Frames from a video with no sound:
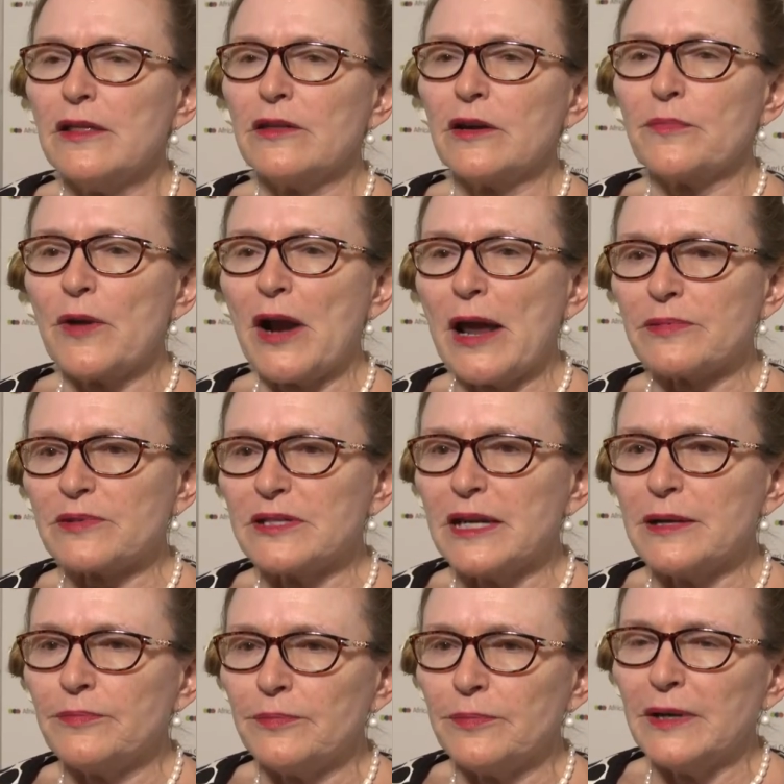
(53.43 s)
that perhaps
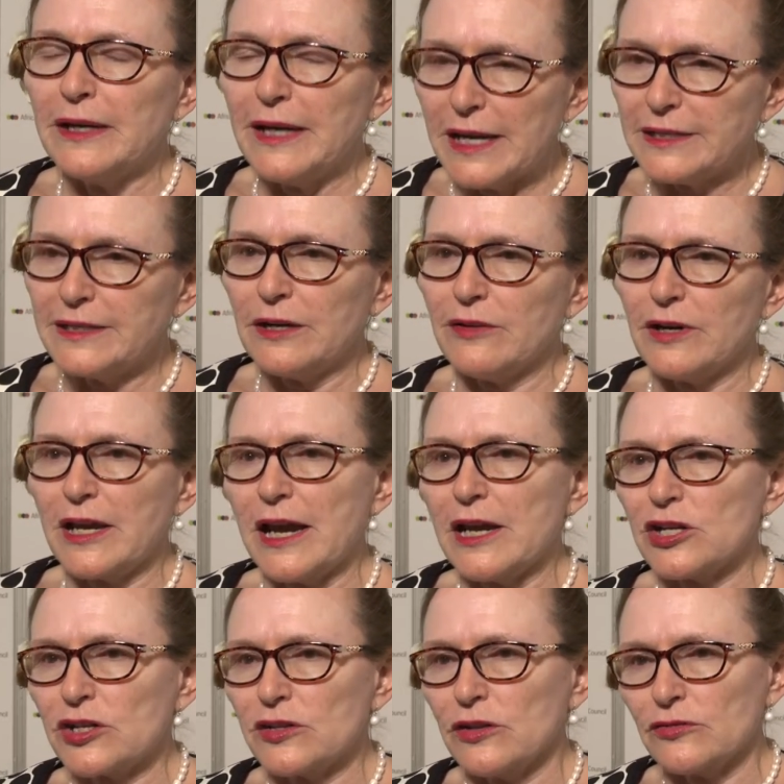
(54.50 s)
need less
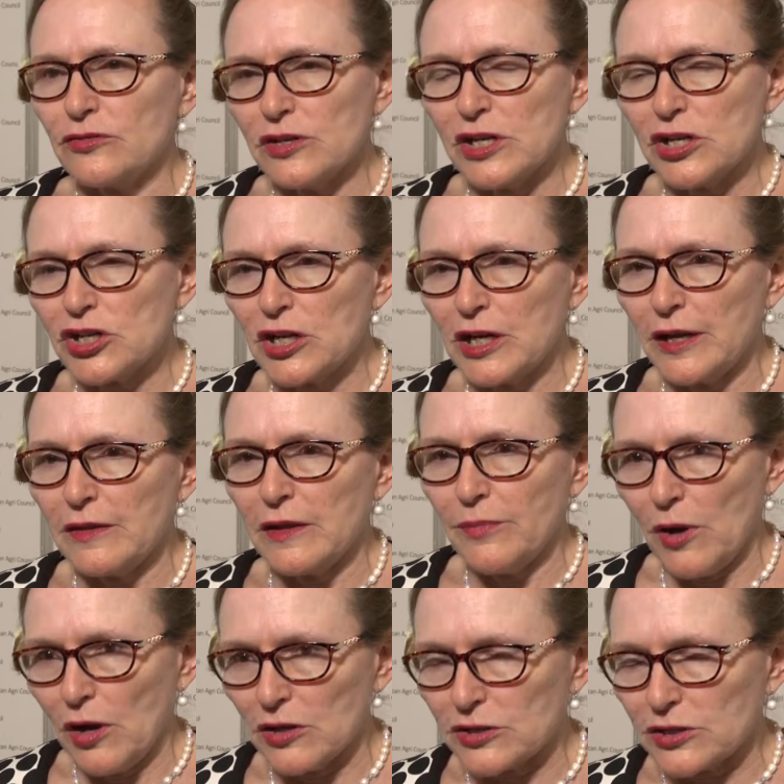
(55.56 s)
irrigation than traditionally in the
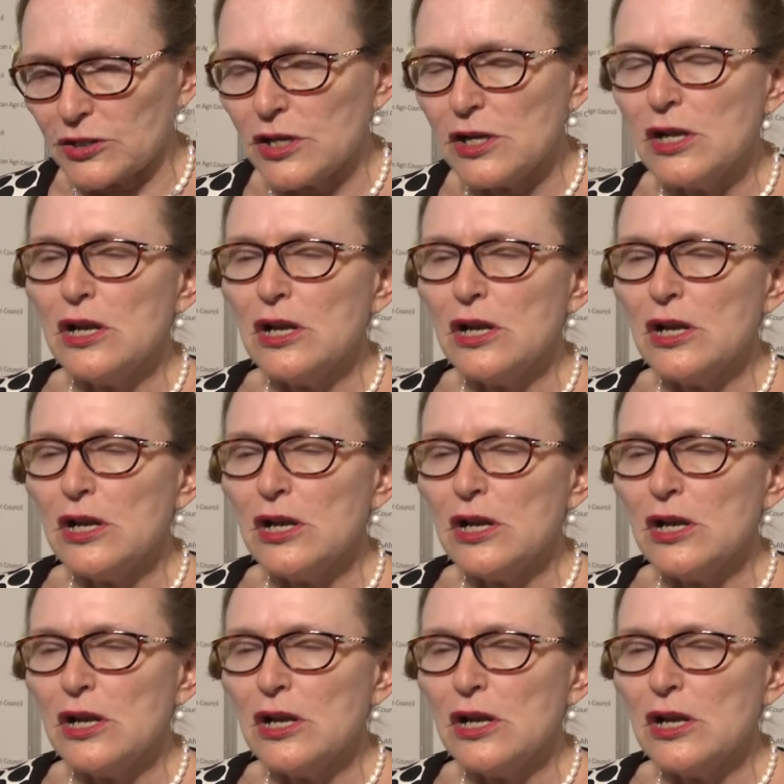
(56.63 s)
past.